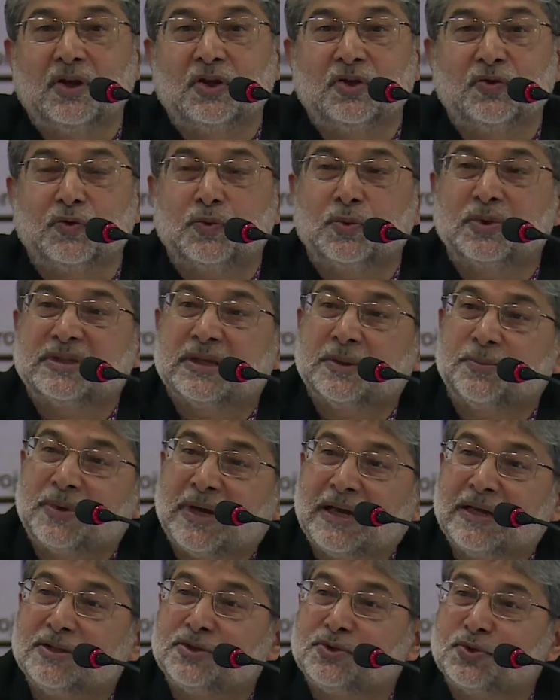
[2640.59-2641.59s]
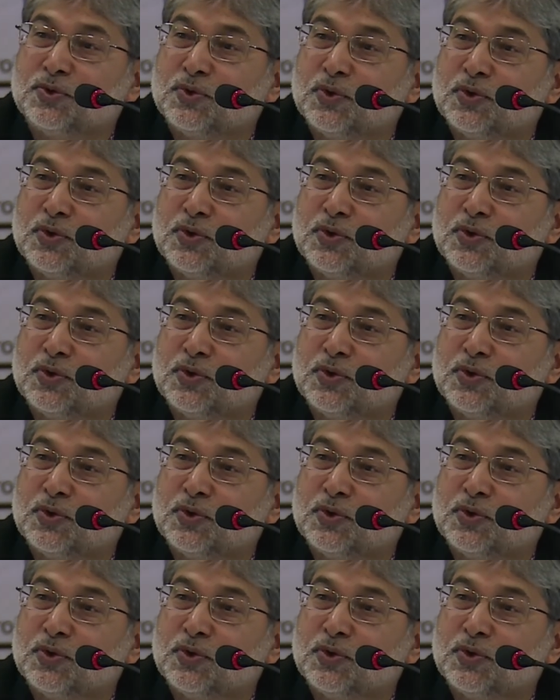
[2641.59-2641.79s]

You would be surprised to